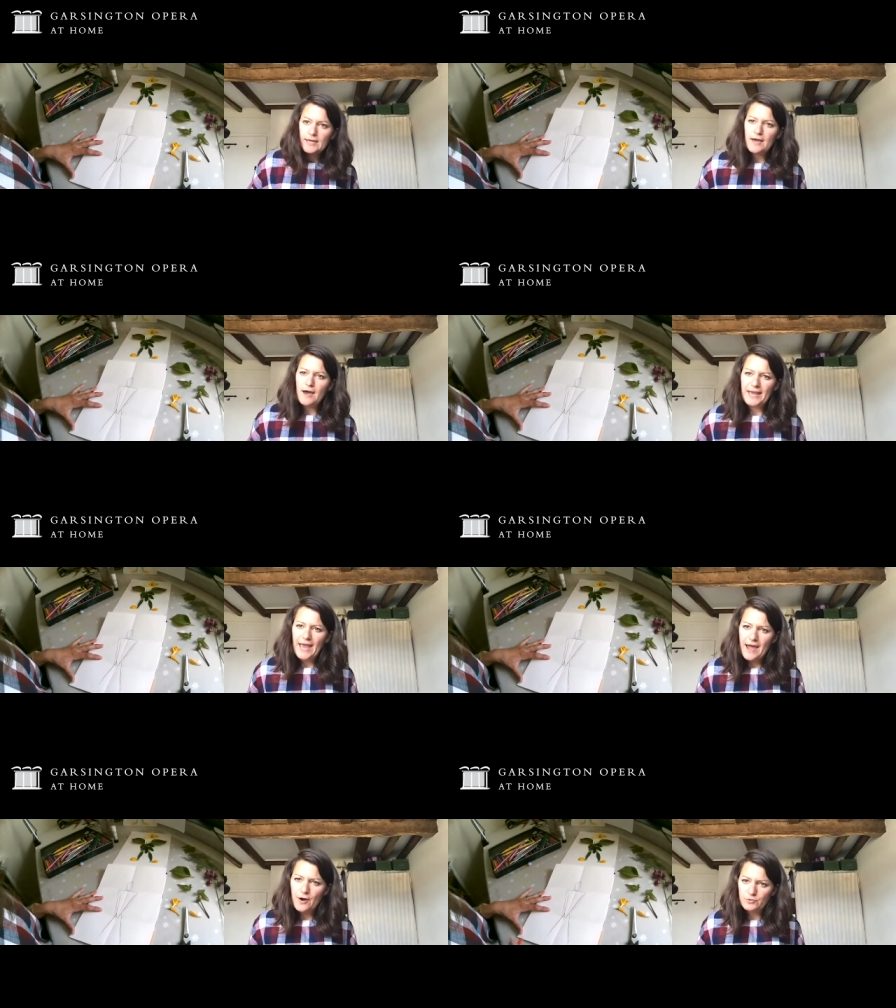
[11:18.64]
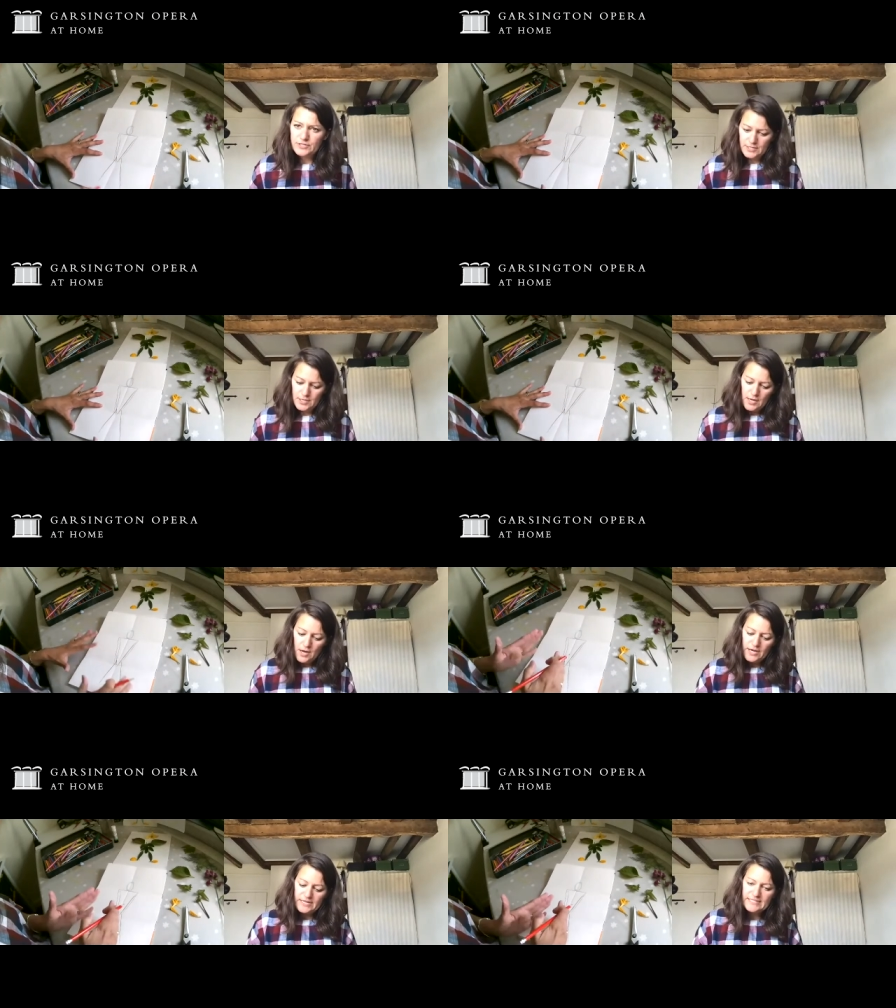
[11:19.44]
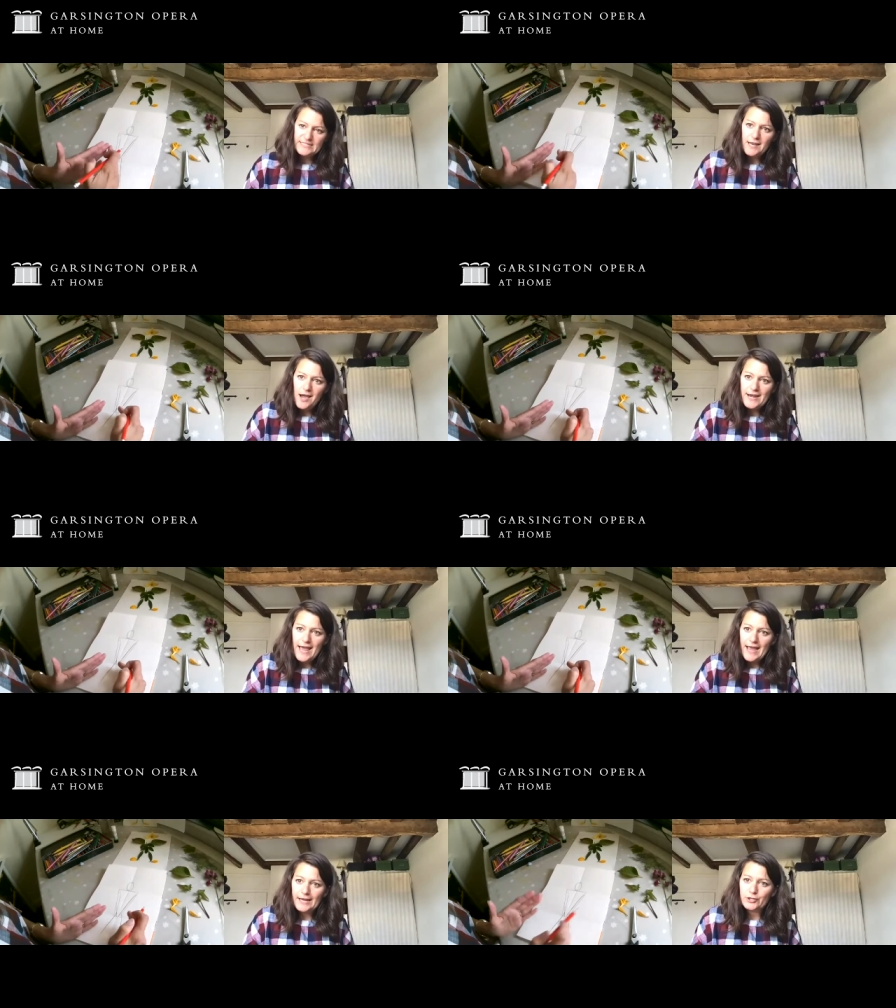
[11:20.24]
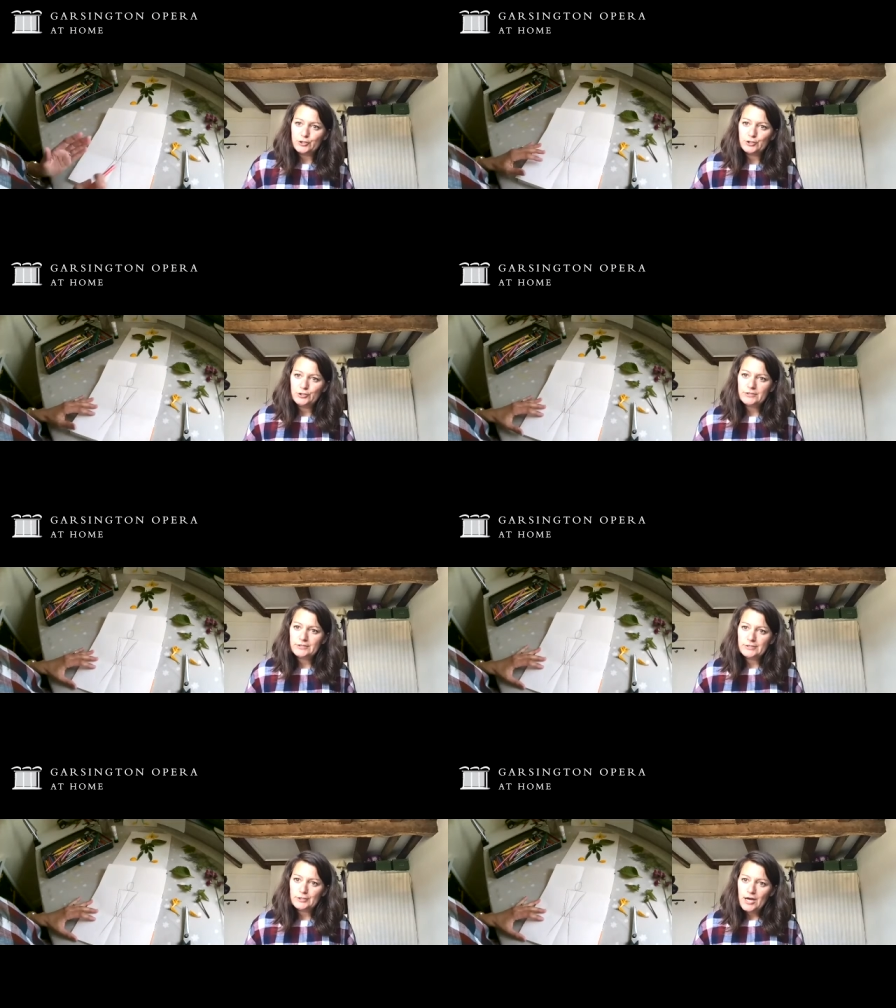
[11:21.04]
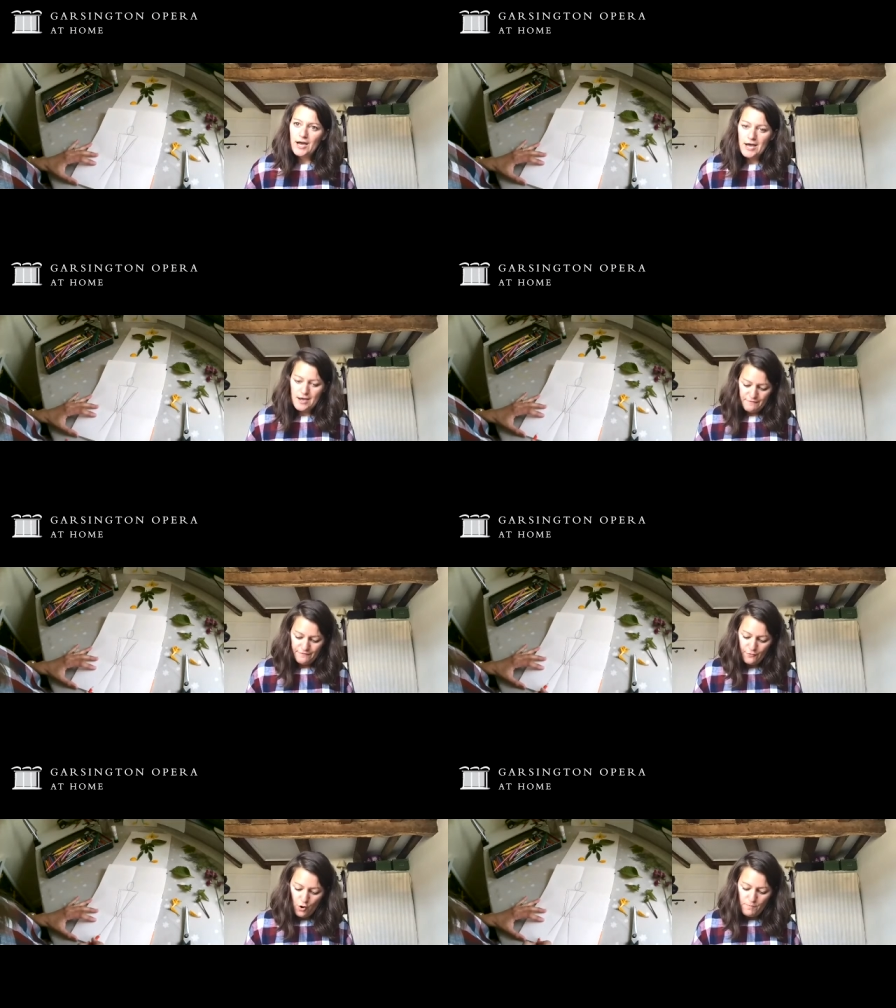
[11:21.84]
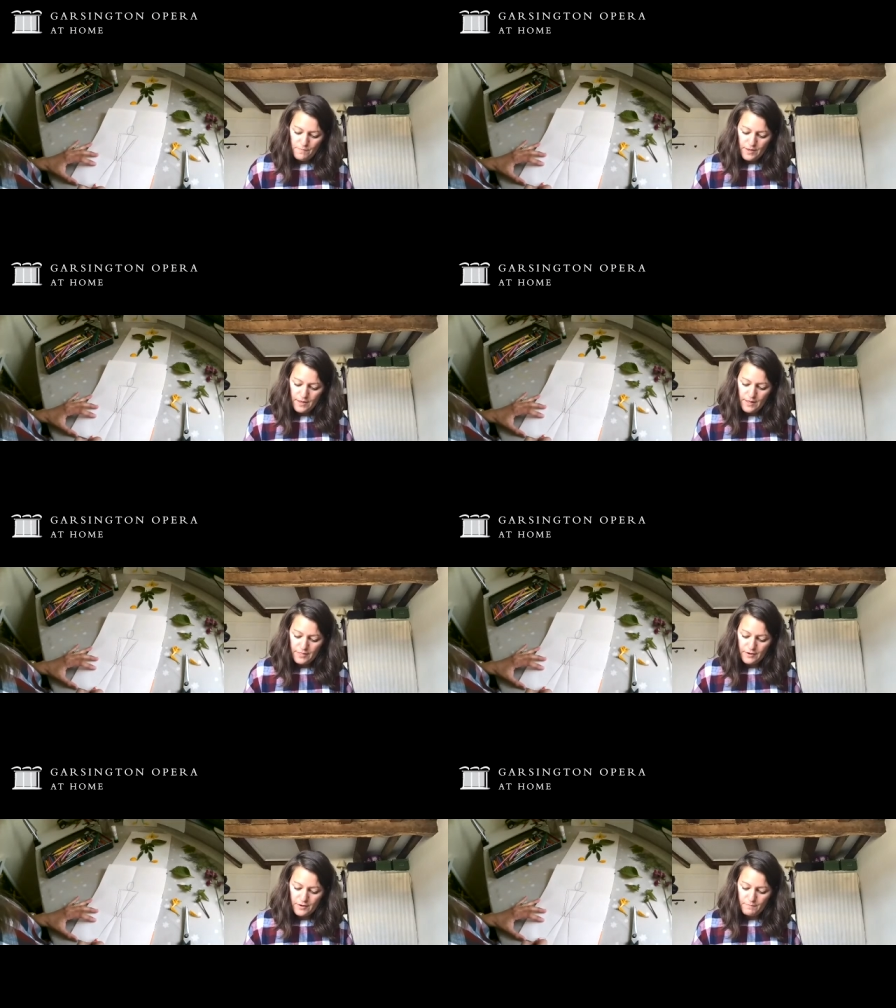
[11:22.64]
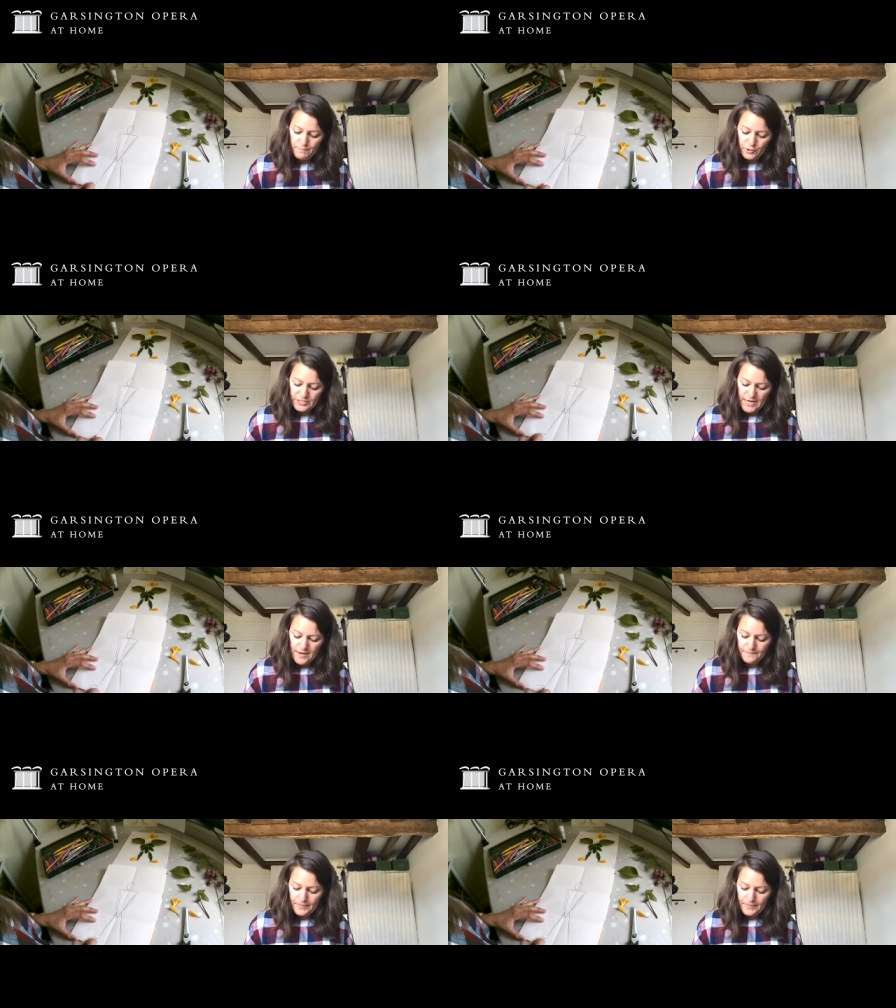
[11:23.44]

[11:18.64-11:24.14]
coming out at a slight angle uh, from the body.